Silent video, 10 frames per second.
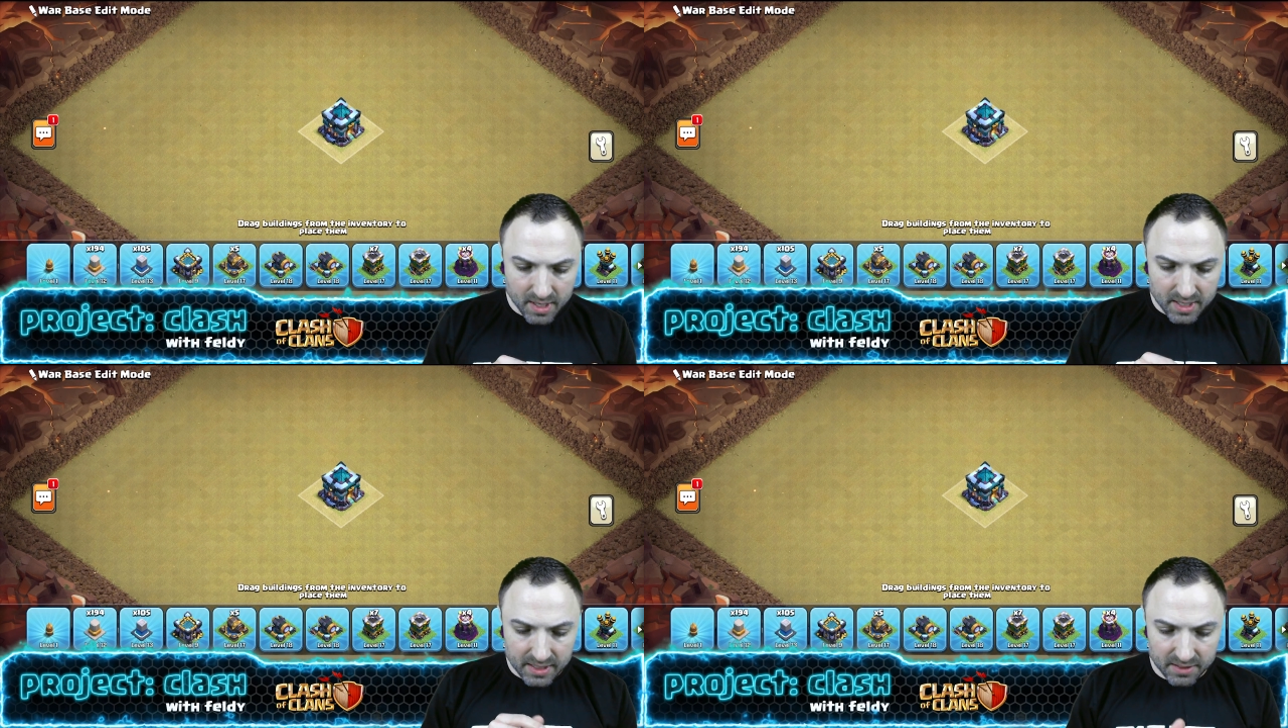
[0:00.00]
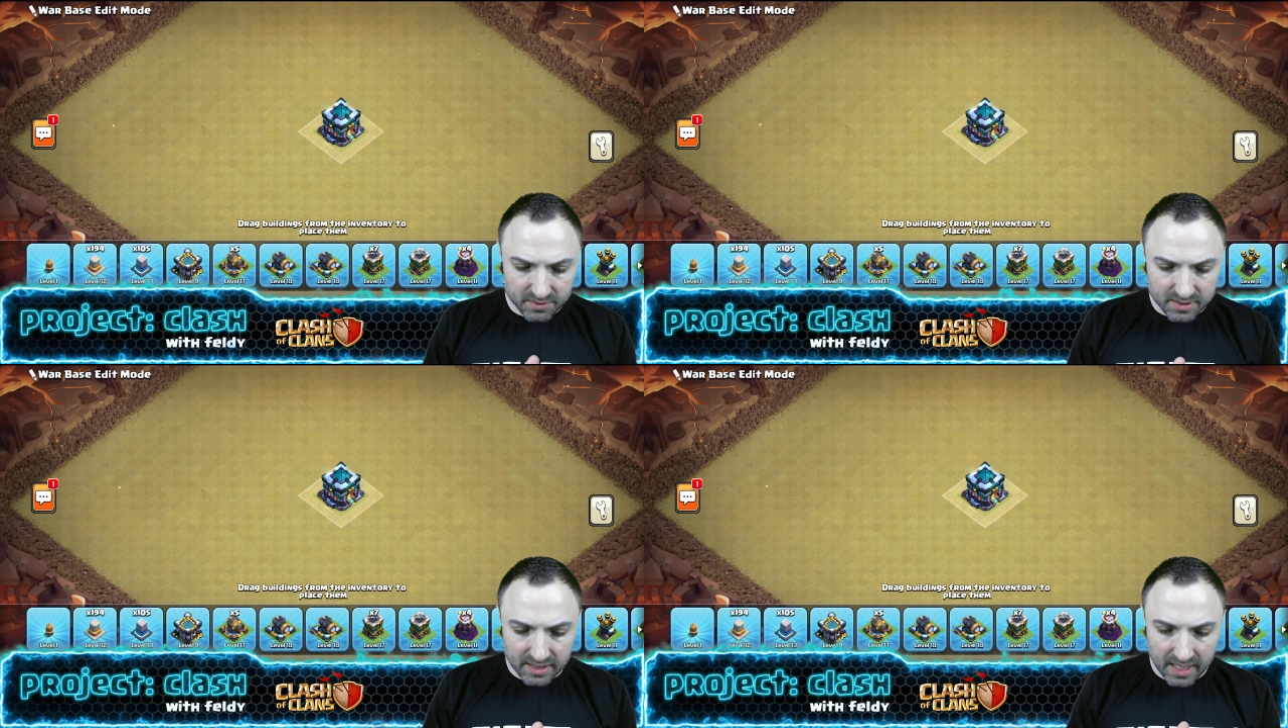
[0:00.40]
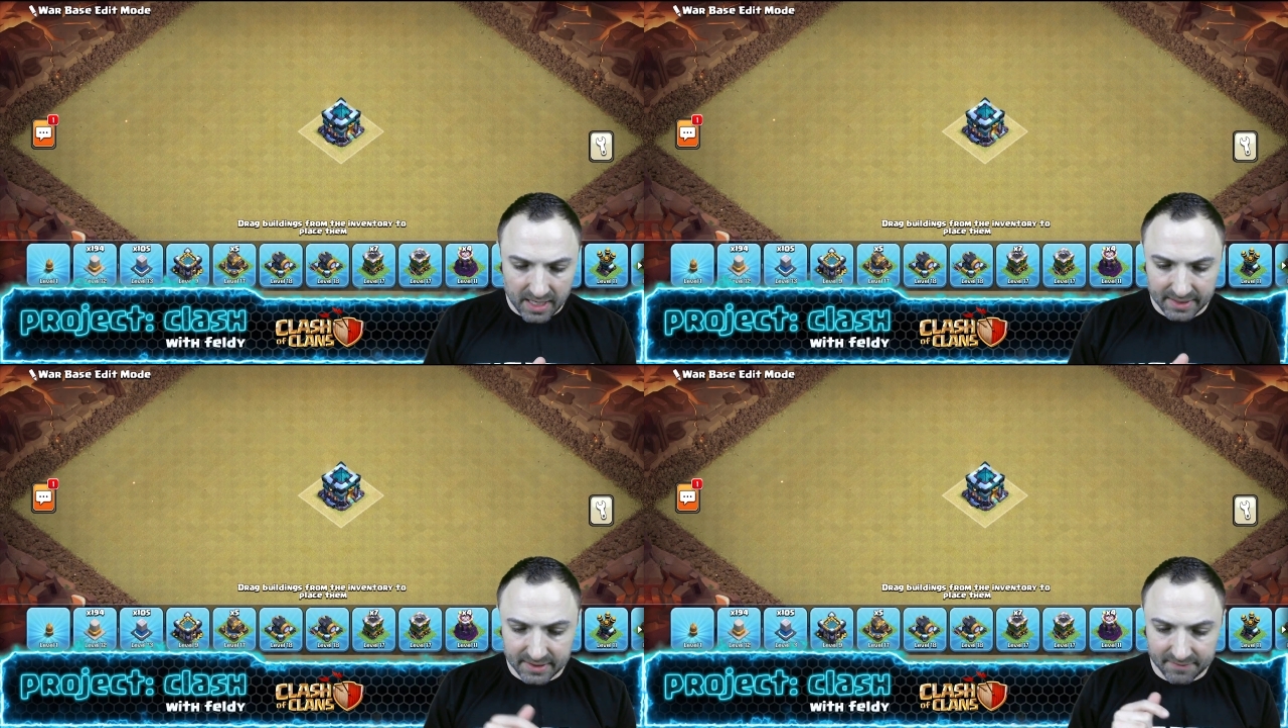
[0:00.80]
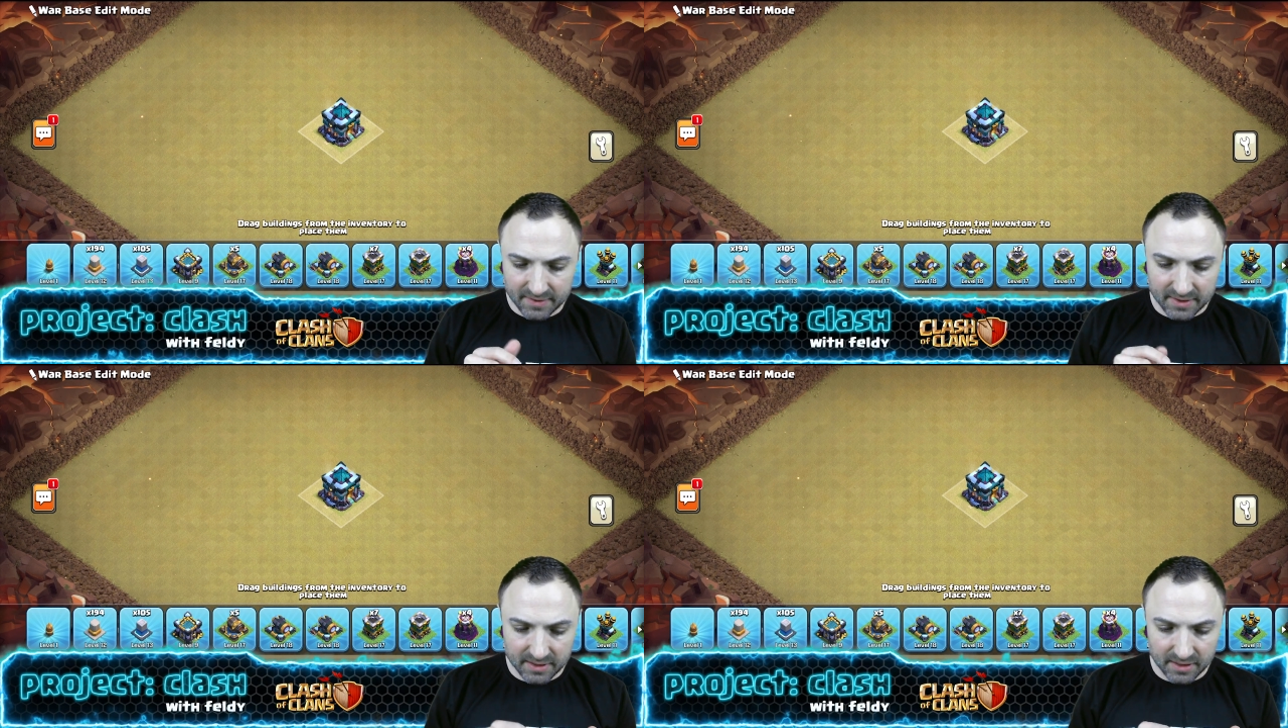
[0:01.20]
here's kind of the
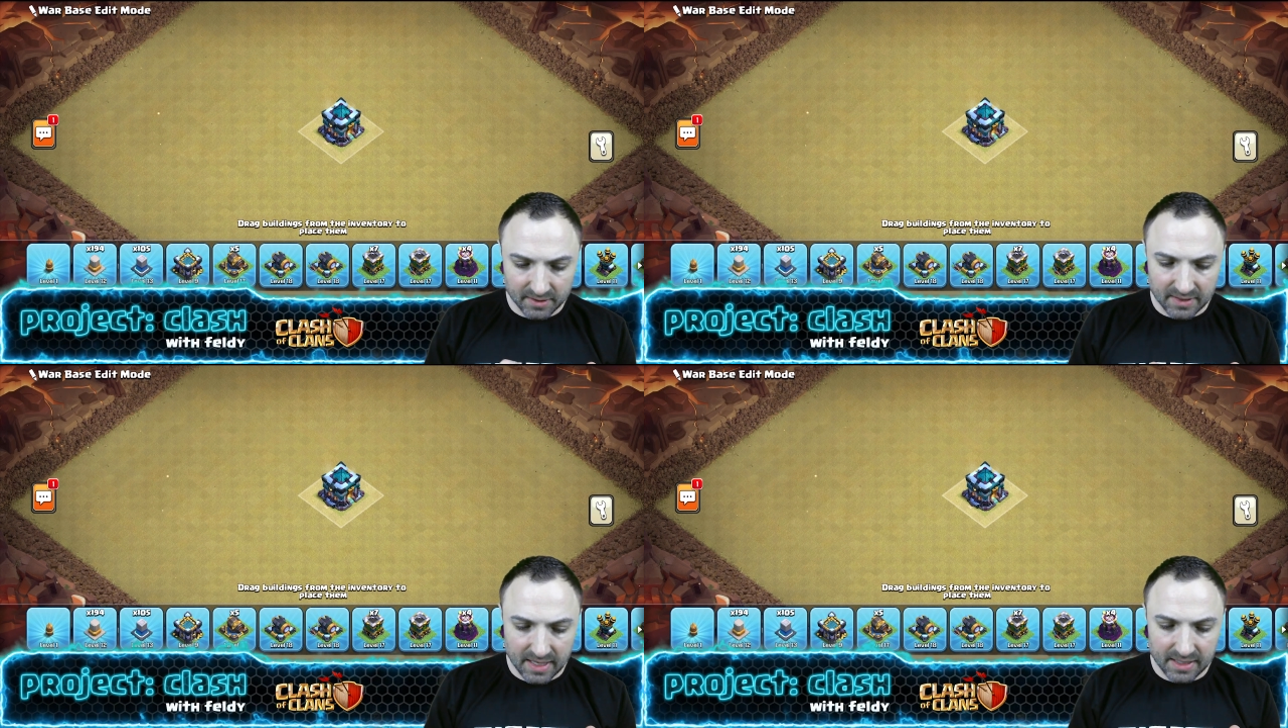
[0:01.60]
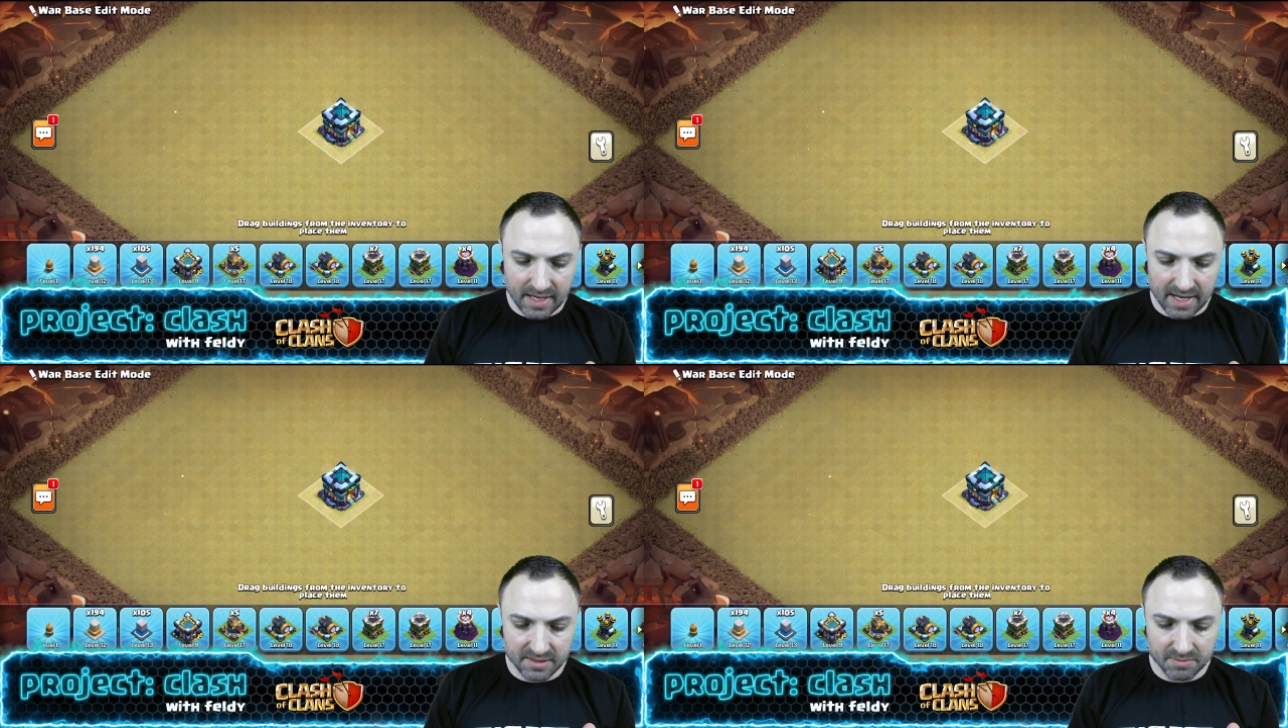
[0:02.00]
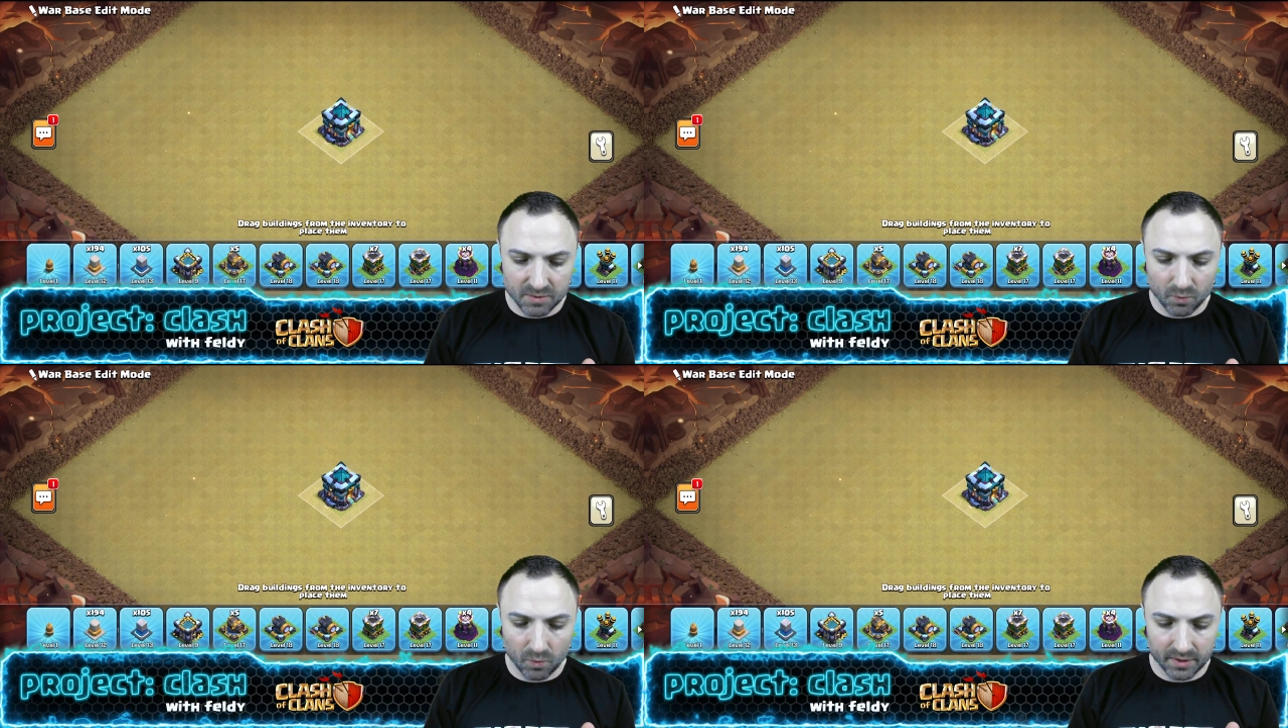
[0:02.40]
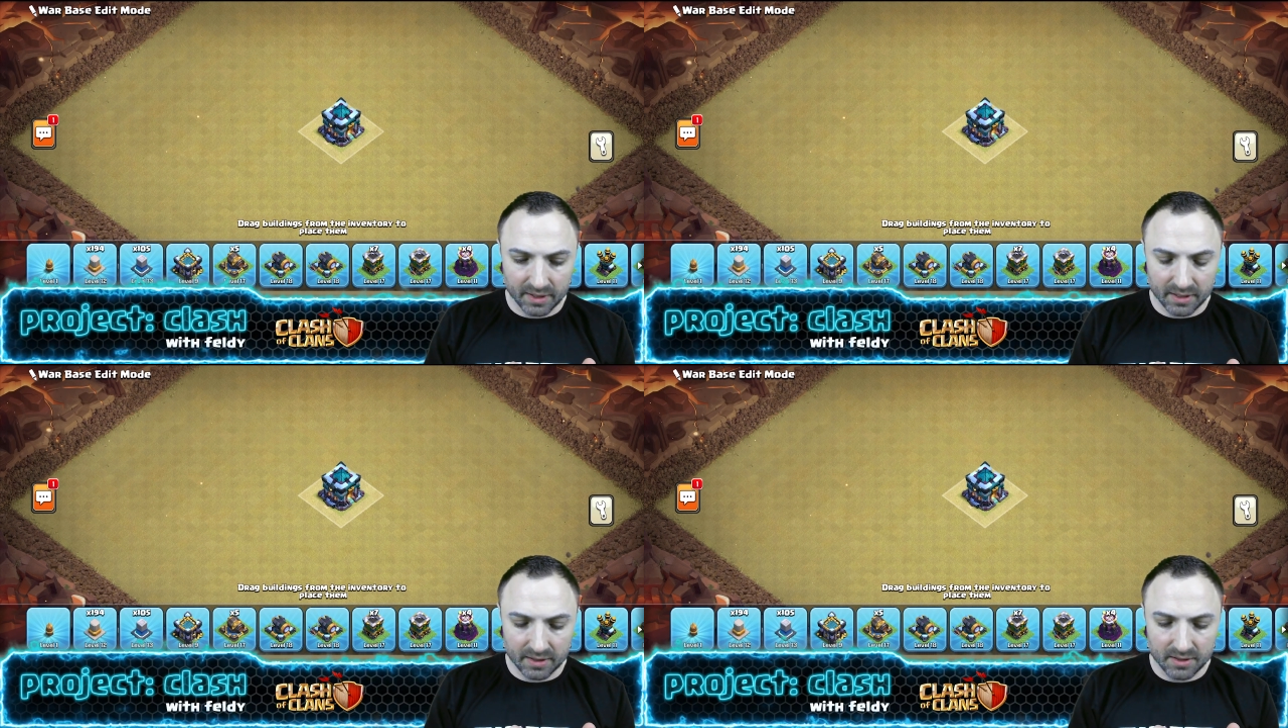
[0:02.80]
thing that has been
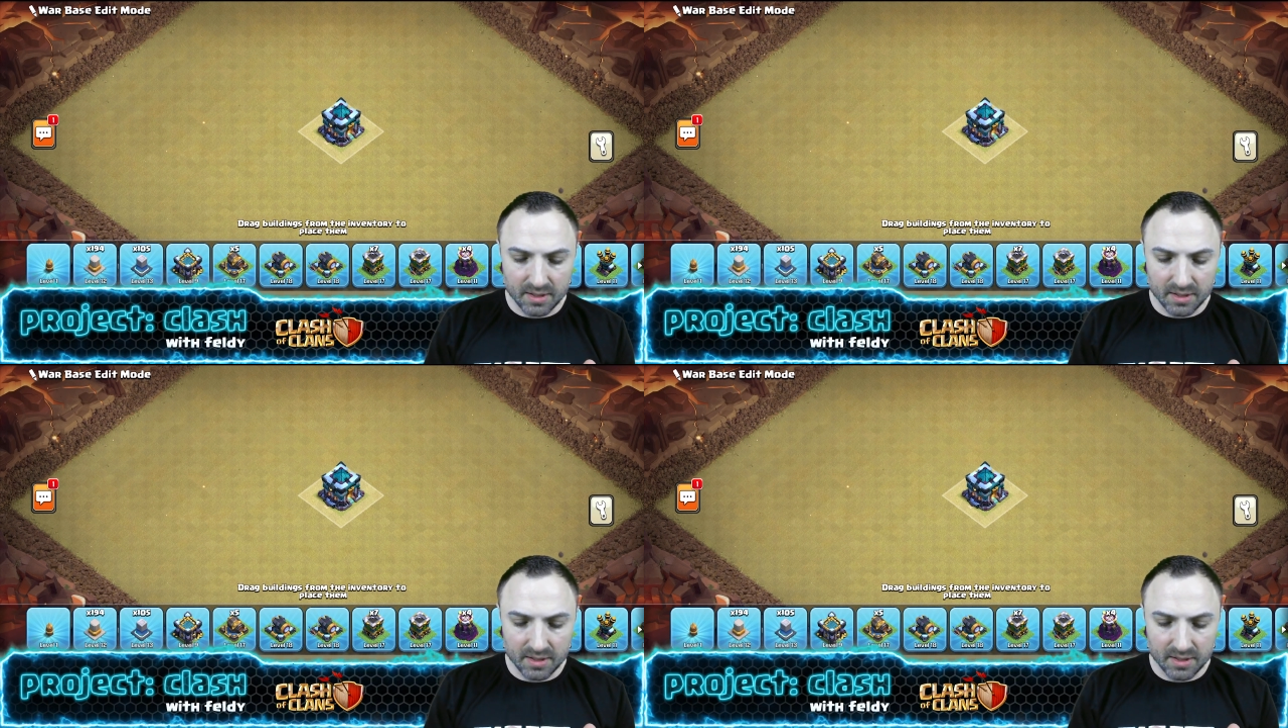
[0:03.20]
working